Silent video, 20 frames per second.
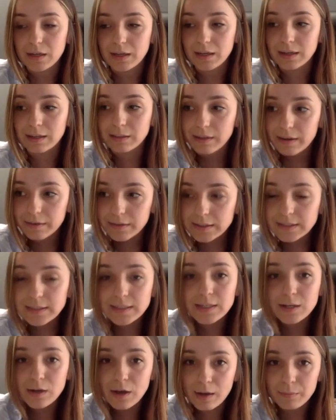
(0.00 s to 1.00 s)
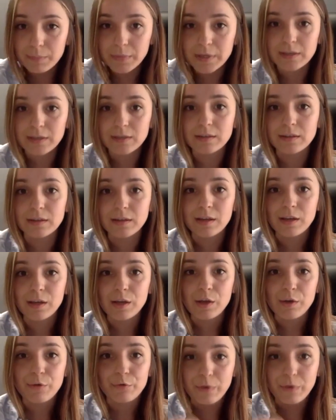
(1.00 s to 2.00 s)
clarity coming
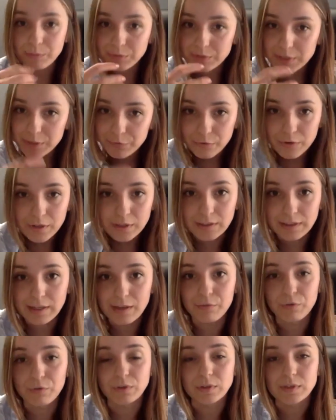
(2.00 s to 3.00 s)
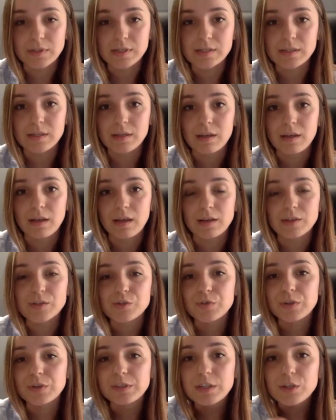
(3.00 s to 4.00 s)
from different levels, a
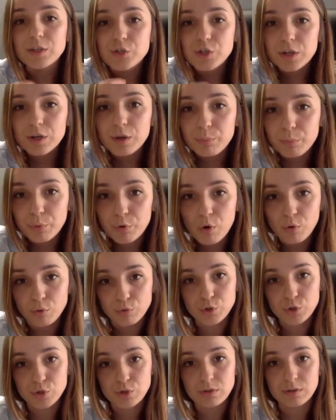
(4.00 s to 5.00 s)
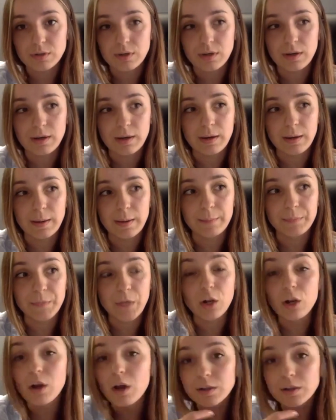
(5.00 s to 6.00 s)
strategic approach,
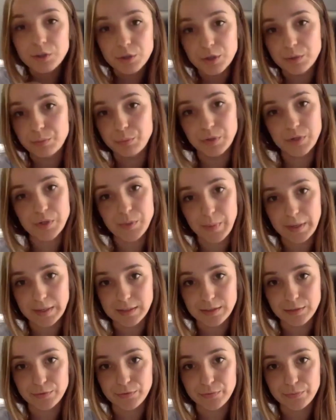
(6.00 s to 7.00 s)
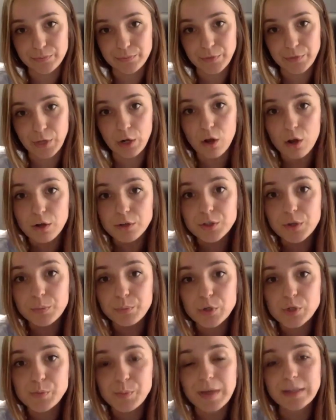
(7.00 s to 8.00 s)
a long-term perspective. A long-term
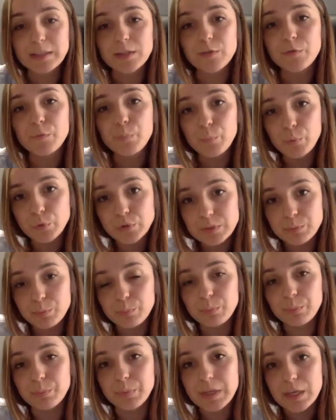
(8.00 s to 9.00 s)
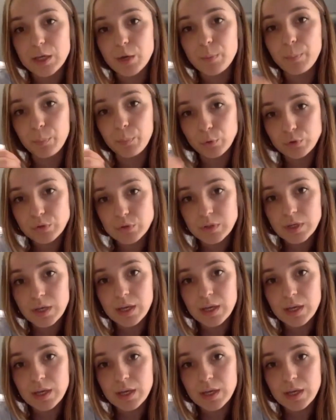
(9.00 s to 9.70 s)
perspective being put